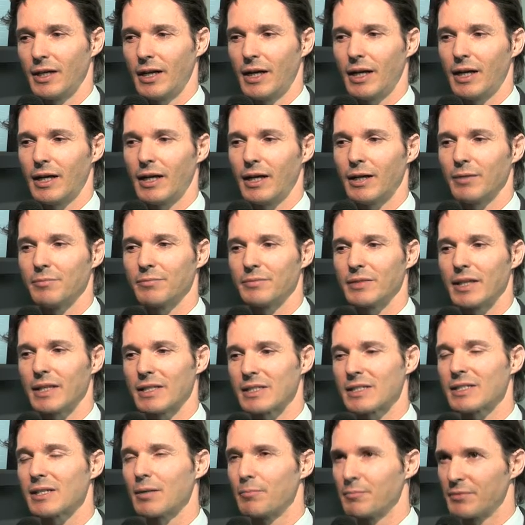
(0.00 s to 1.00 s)

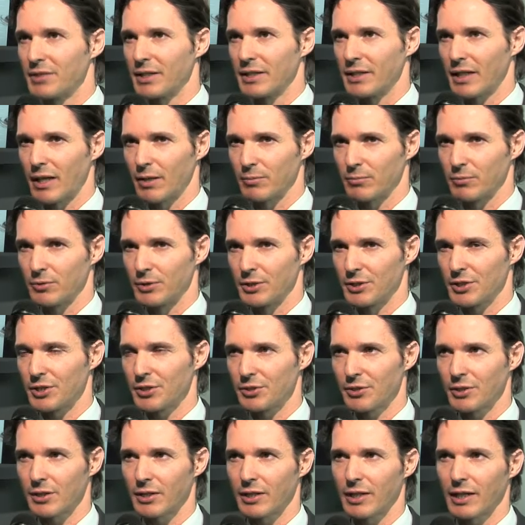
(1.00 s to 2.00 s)
that's something that would
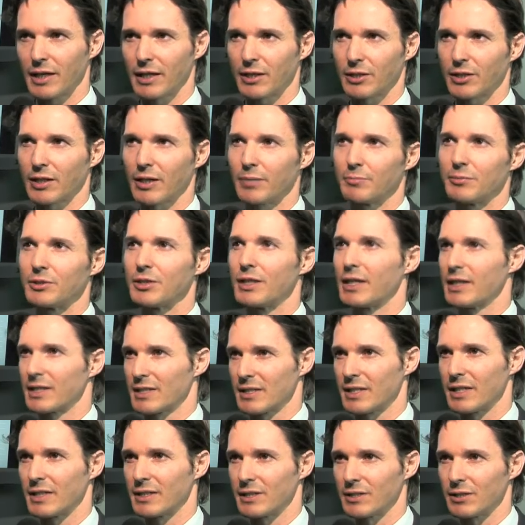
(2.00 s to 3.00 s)
sooner or later come to their
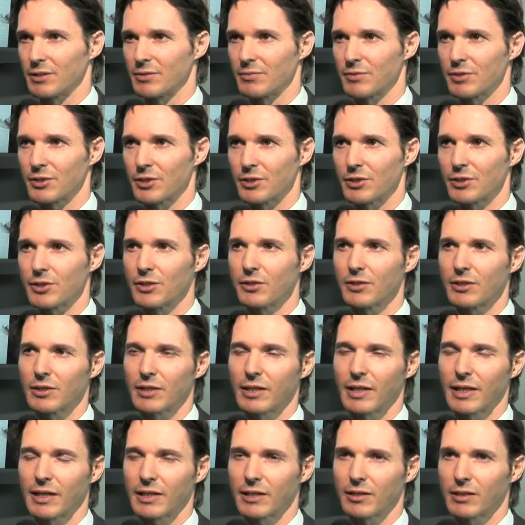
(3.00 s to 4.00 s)
center. So sooner or
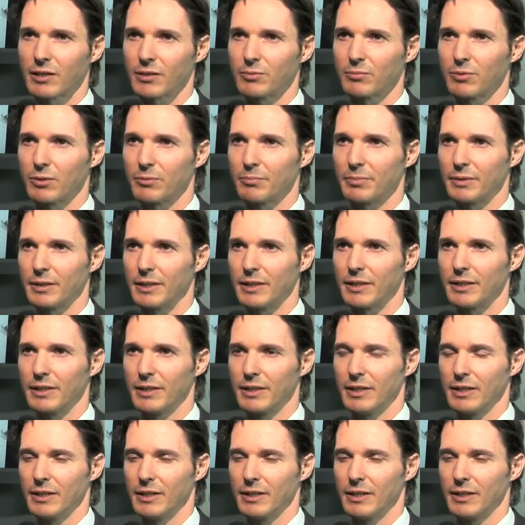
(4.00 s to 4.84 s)
later they will be